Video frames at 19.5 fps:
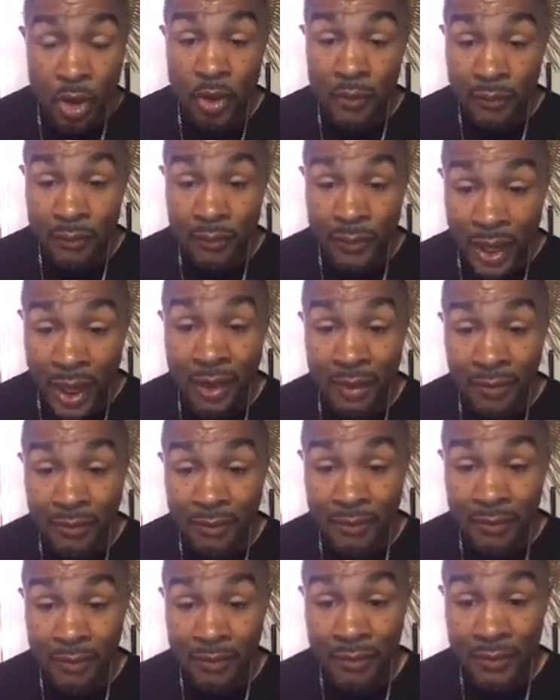Yeah,
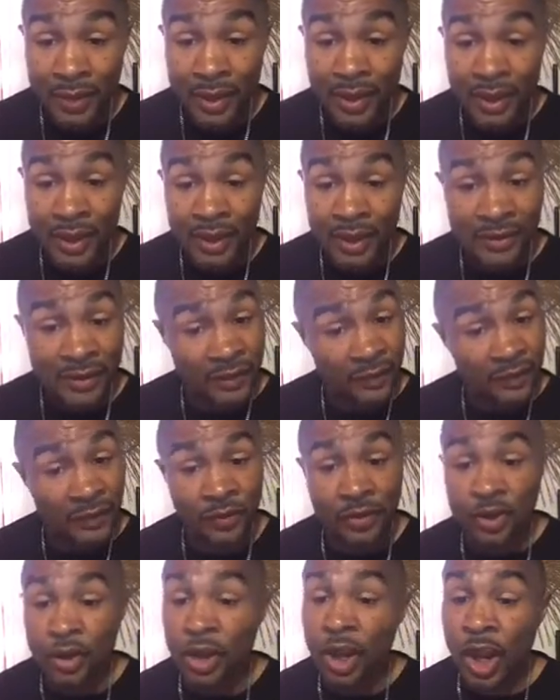this is
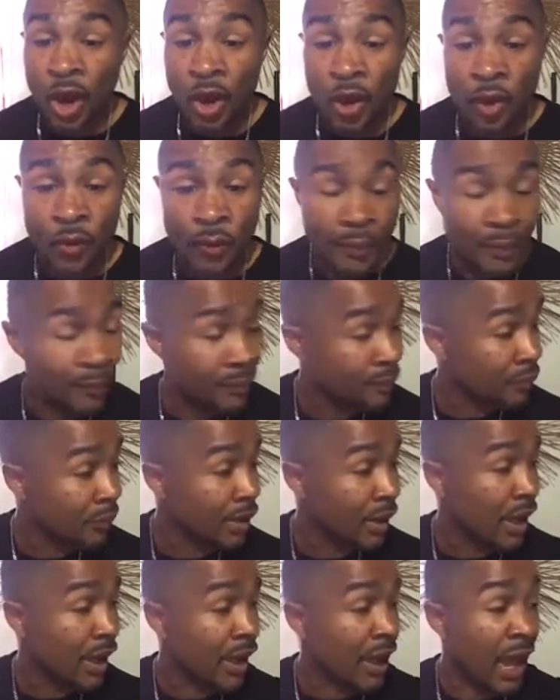good law.
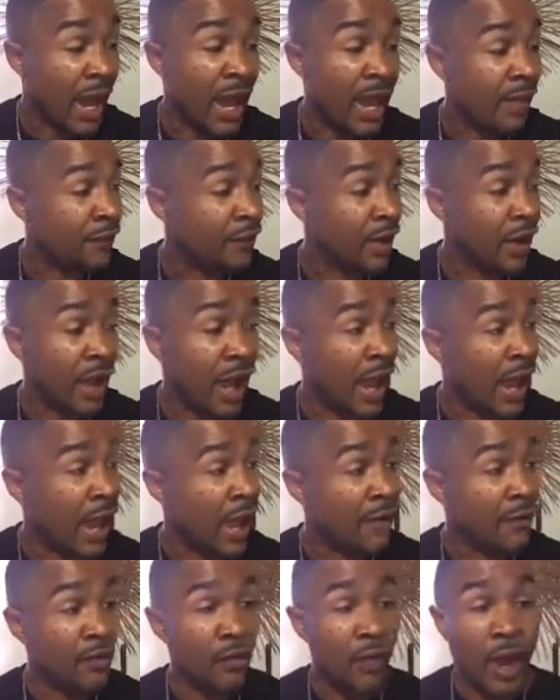And I
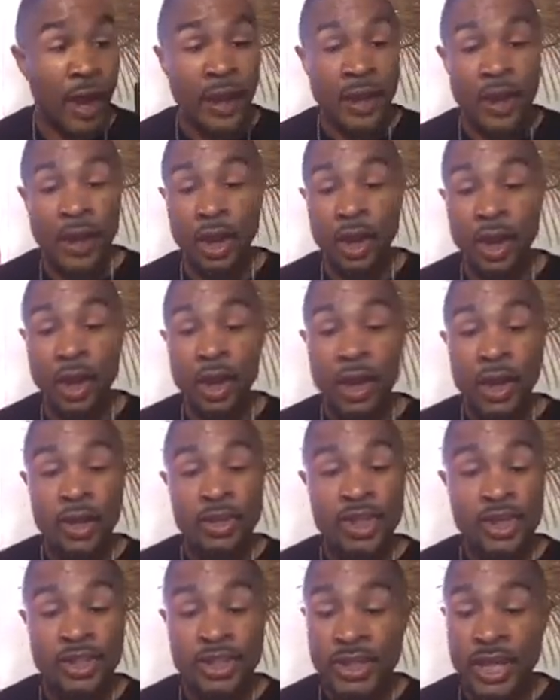have it right here
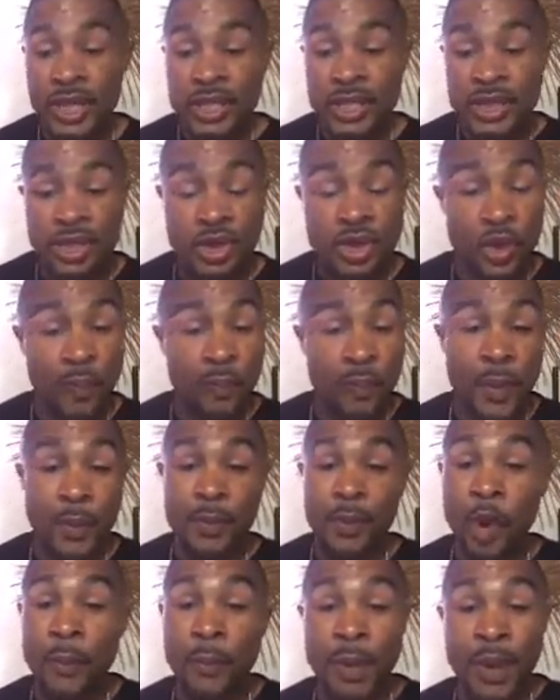just in case, people
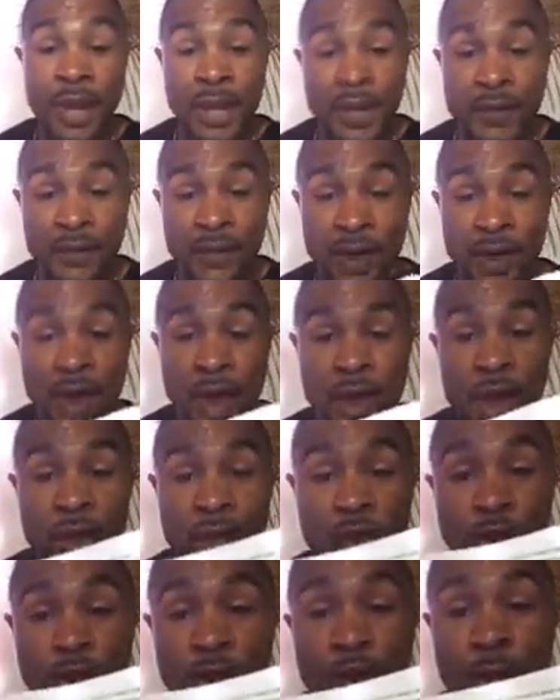don't believe it.
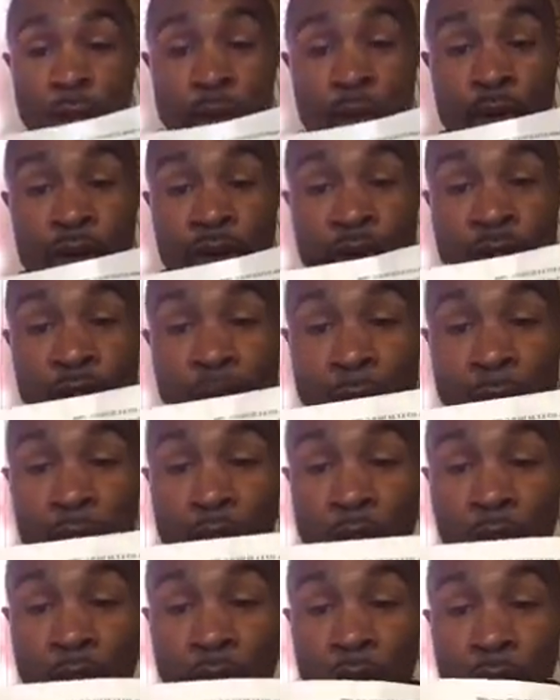You pull your camera a
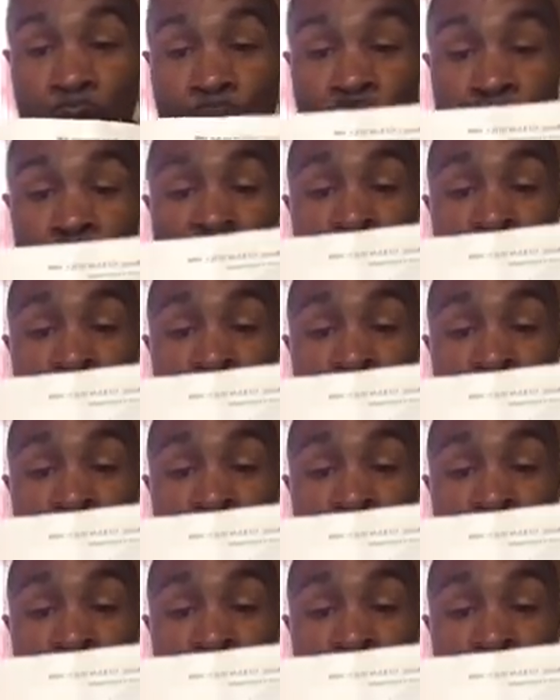little closer